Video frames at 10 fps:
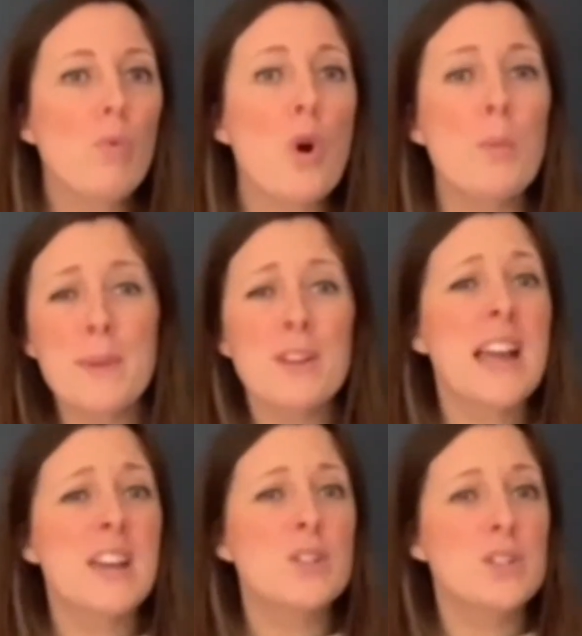or maybe they're
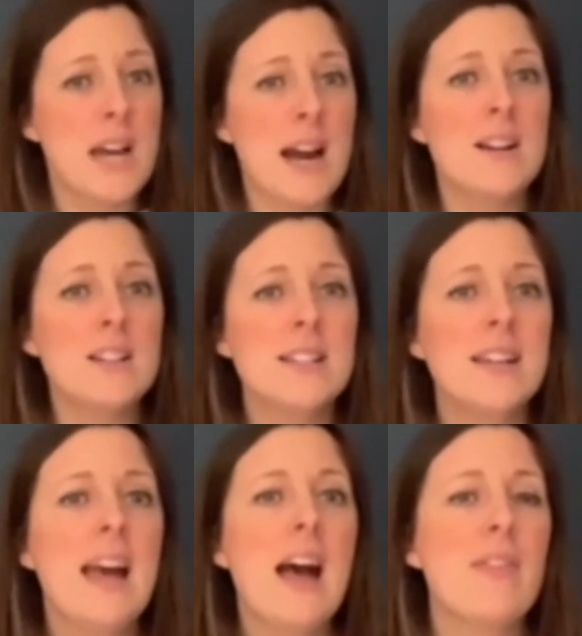getting too tired
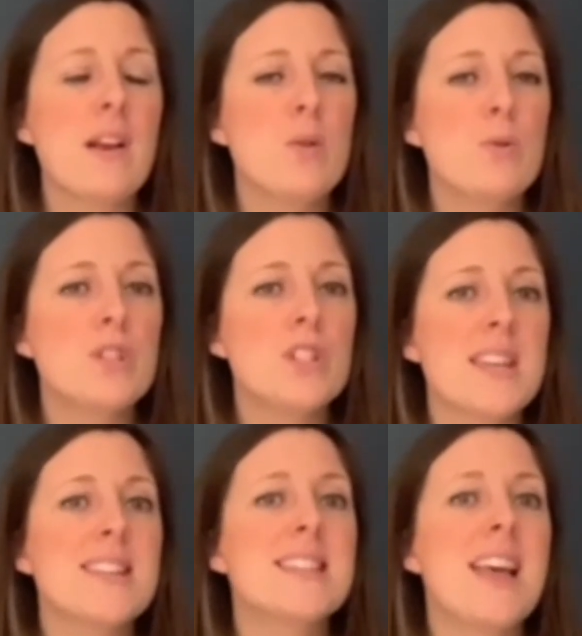and their coach
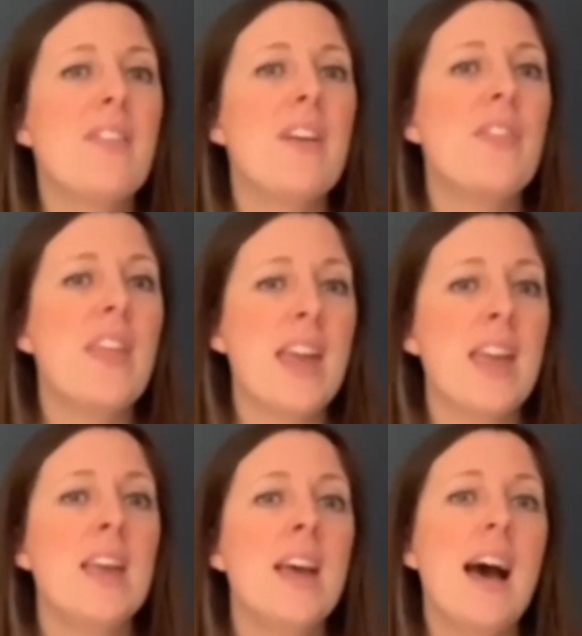thinks that
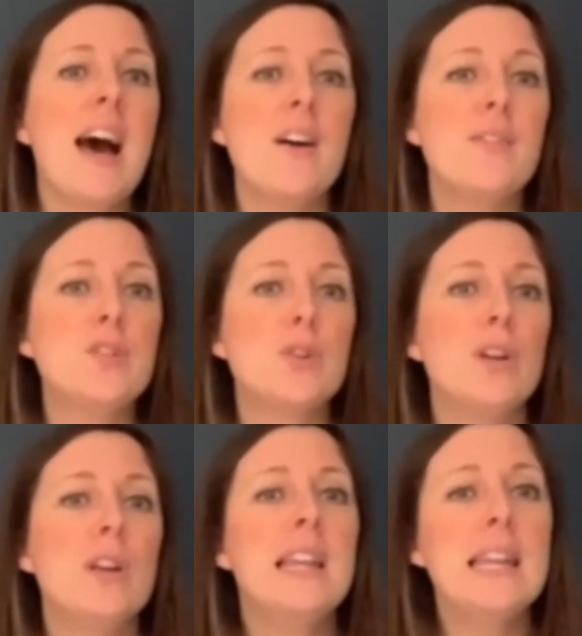they have to
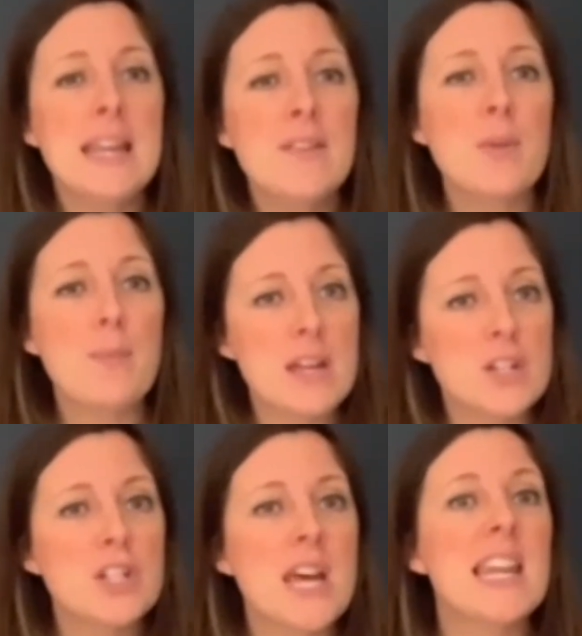leave the
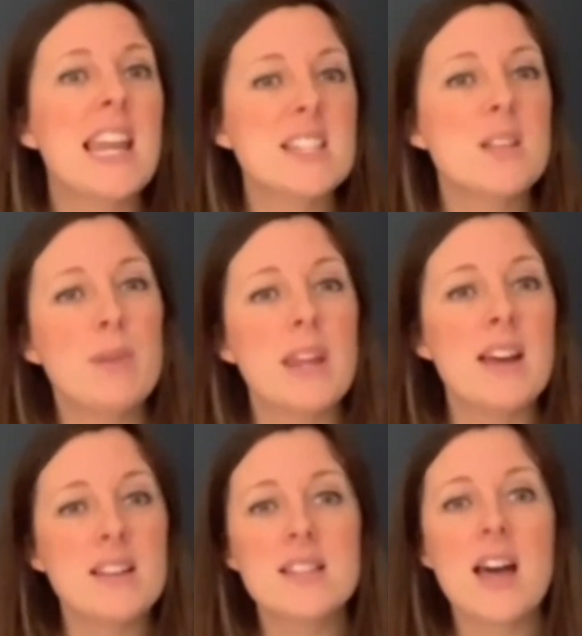pitch and let somebody
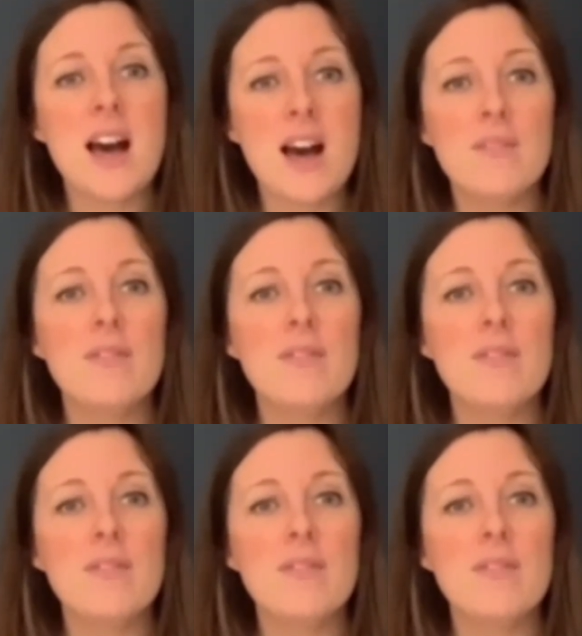else have